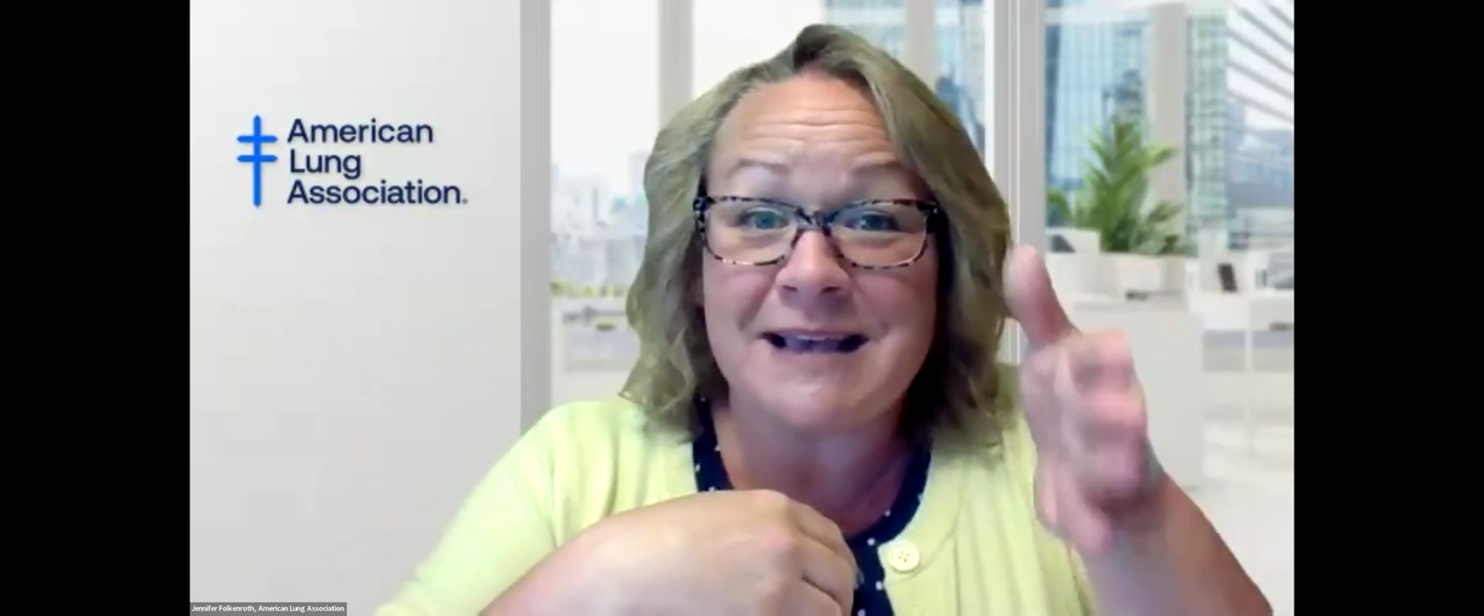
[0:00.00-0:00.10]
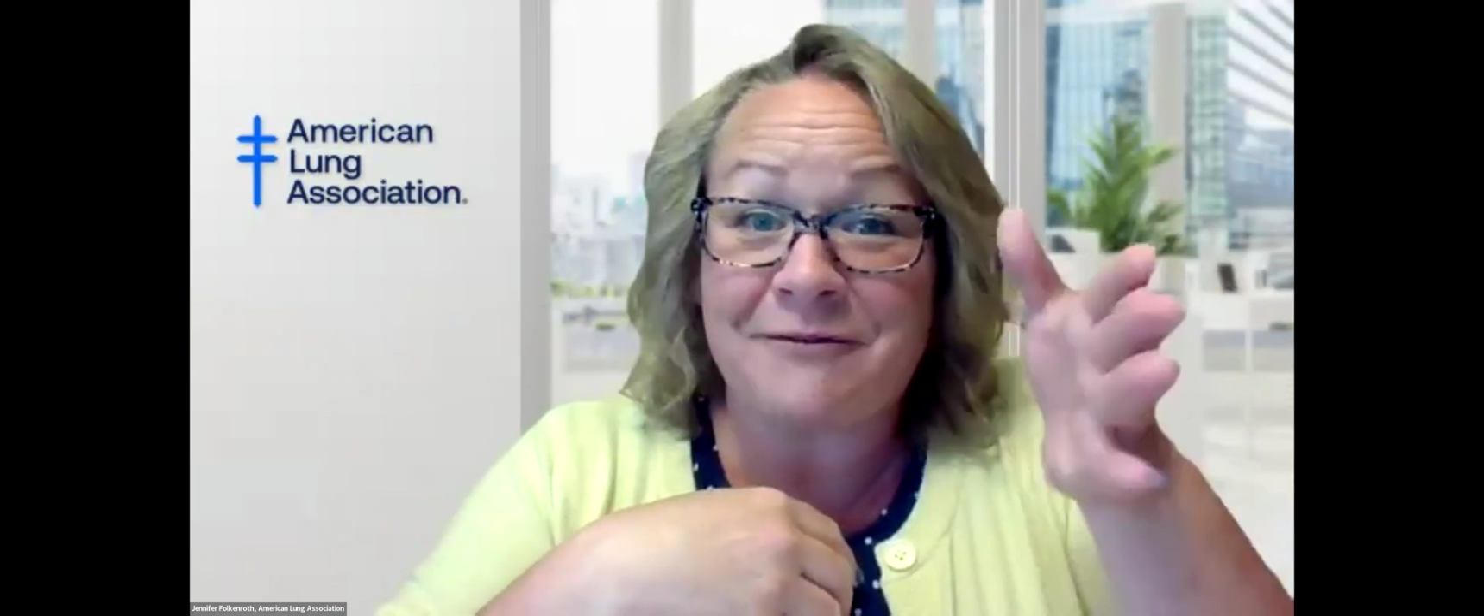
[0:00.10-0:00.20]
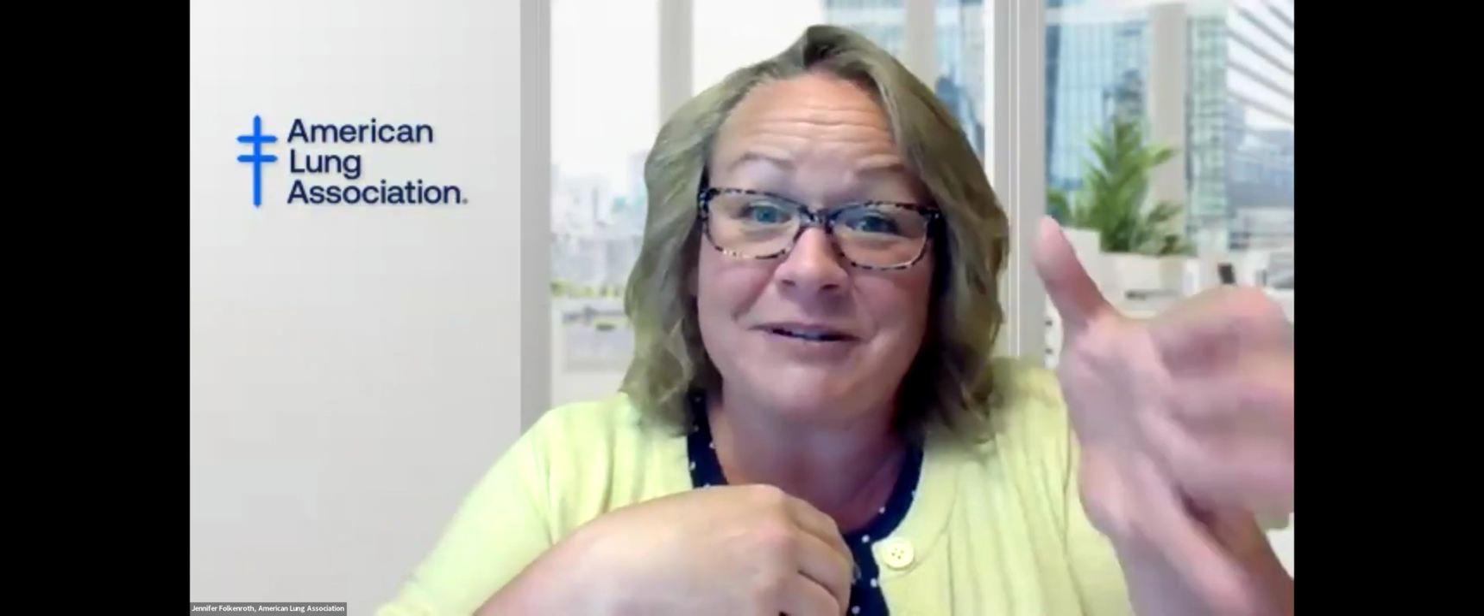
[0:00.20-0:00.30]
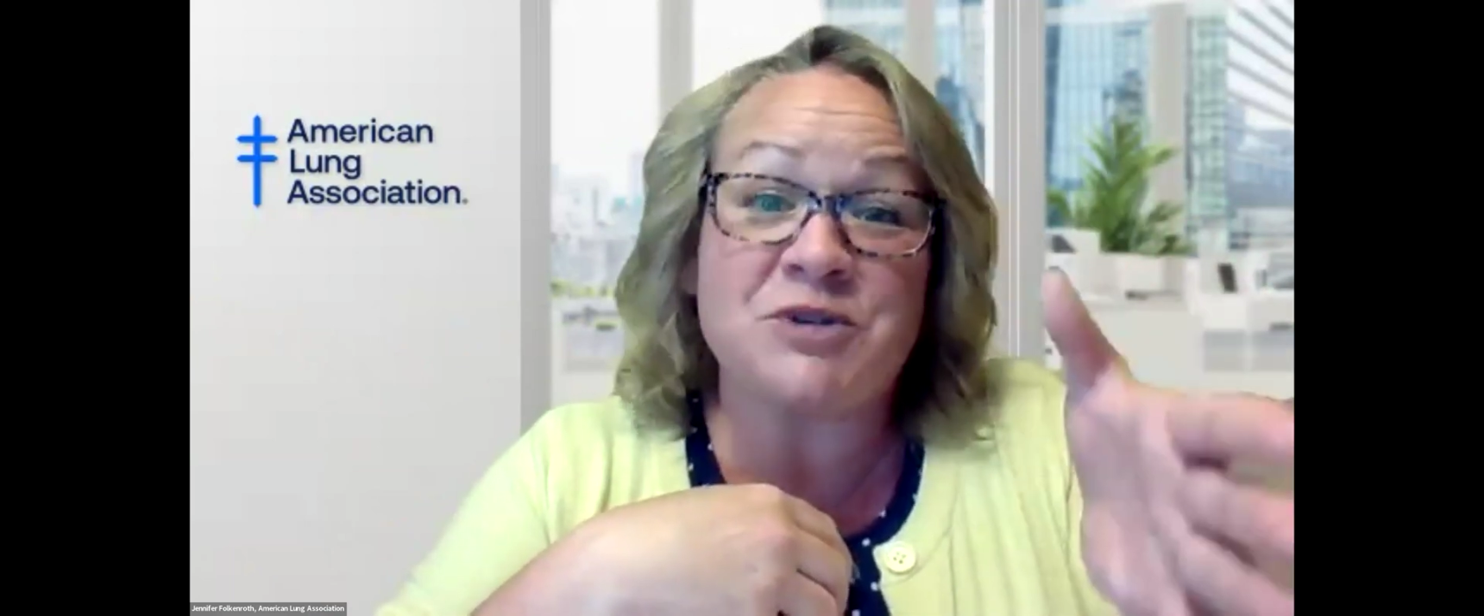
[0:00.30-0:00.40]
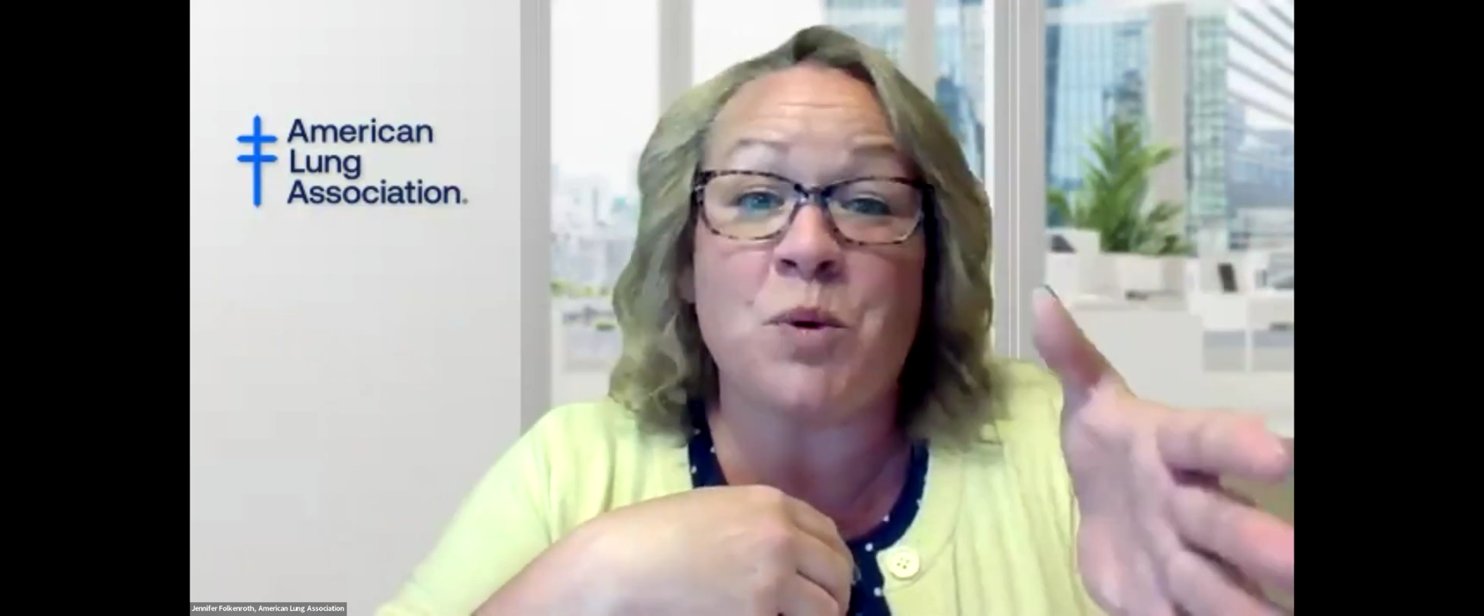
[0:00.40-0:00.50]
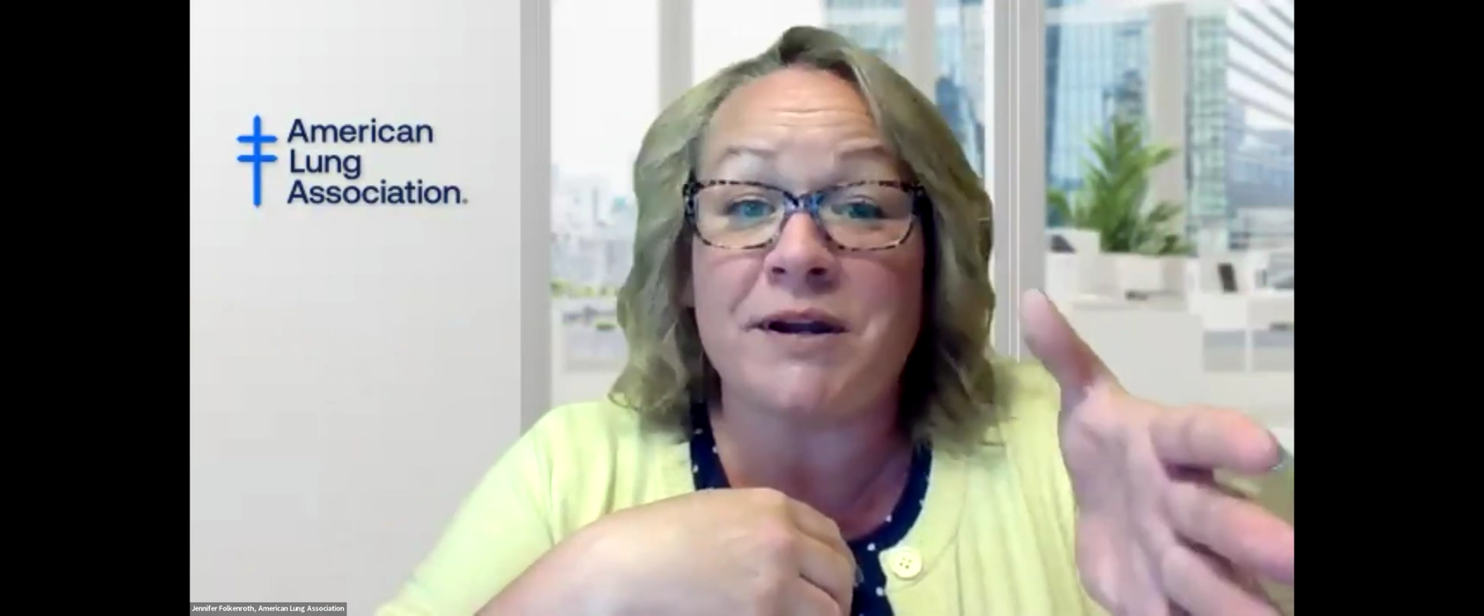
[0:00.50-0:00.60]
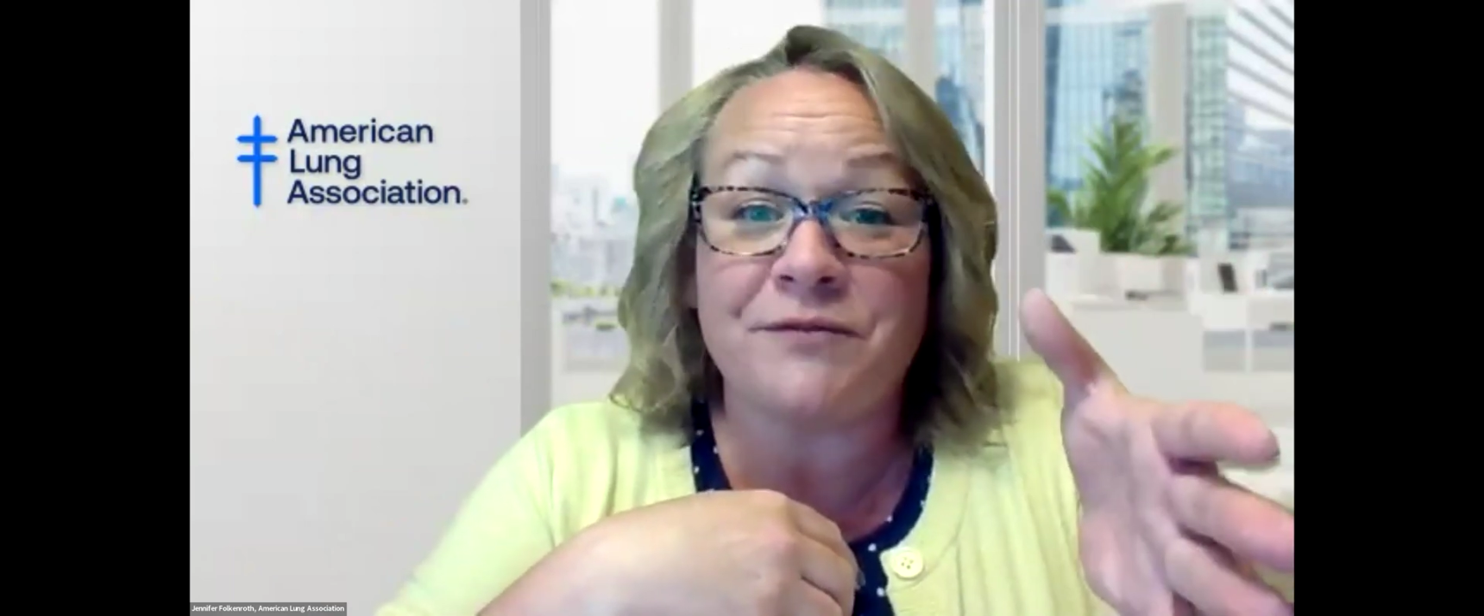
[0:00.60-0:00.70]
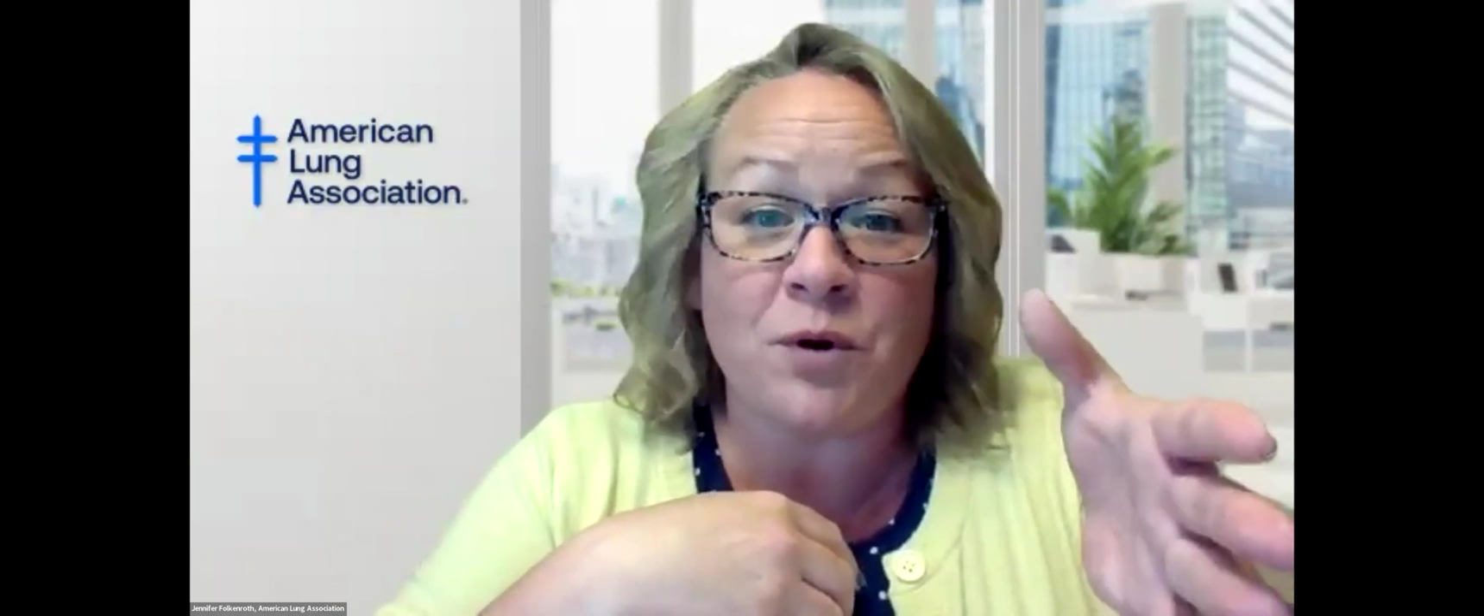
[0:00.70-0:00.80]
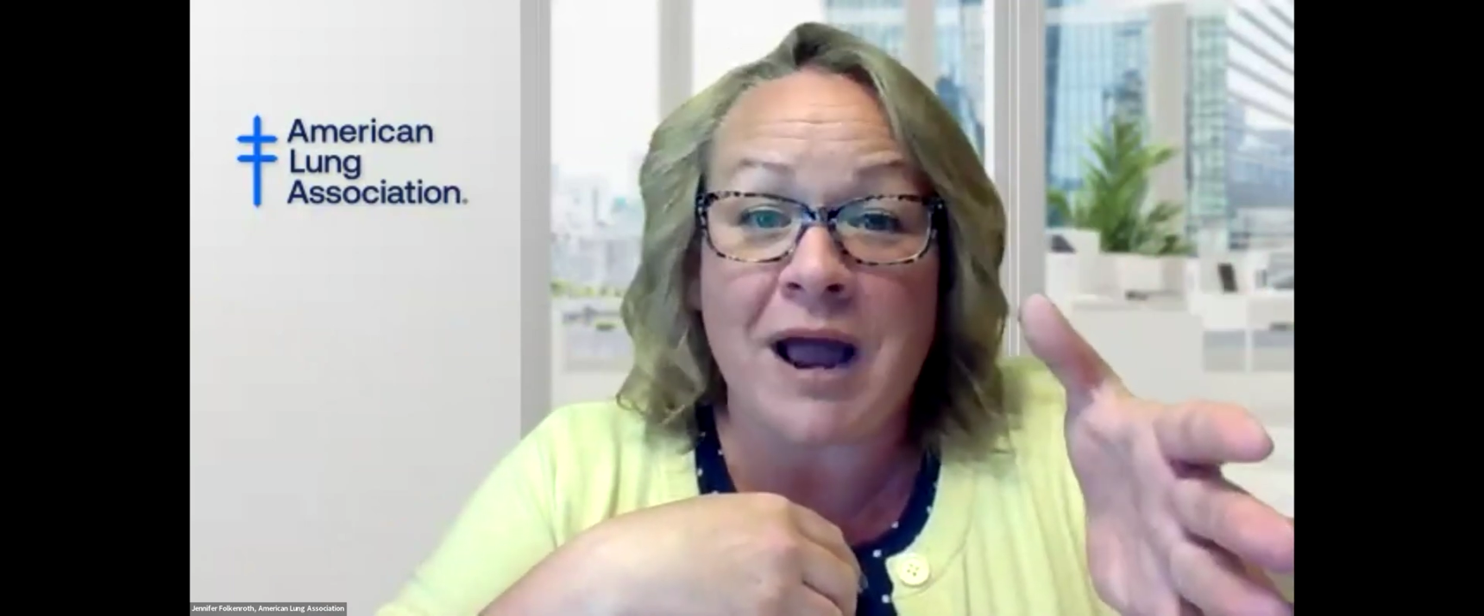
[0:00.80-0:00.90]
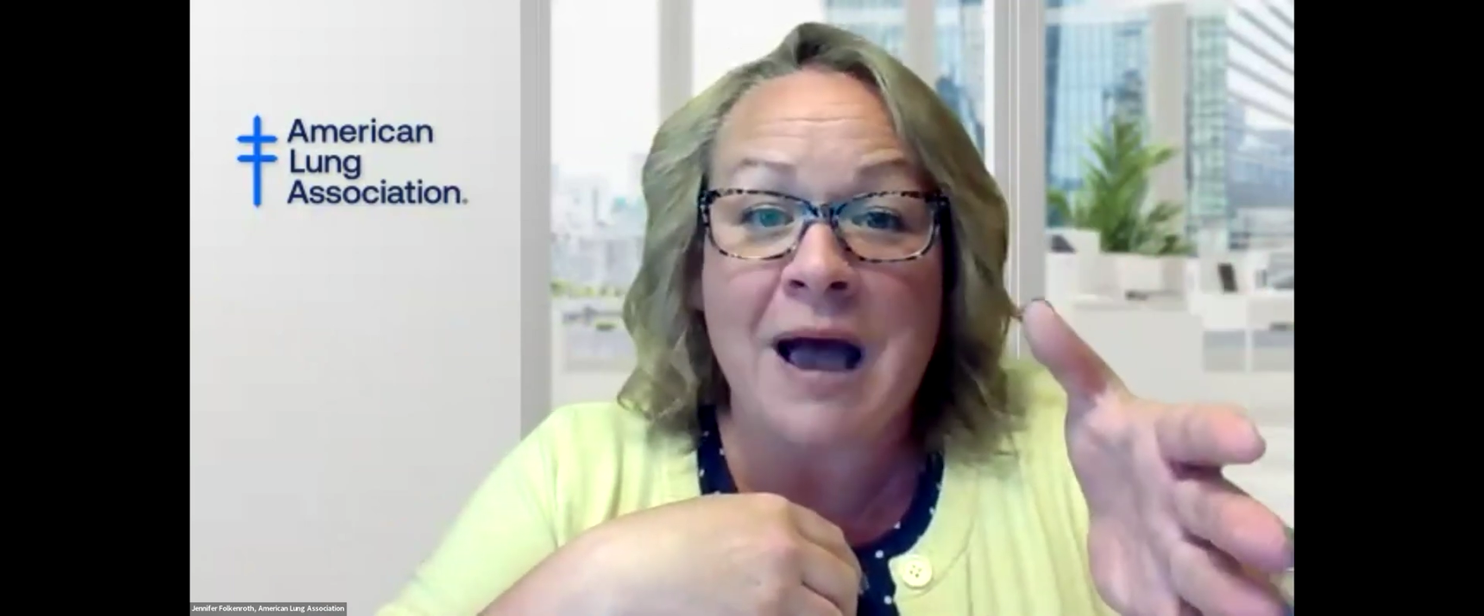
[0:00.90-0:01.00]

every 24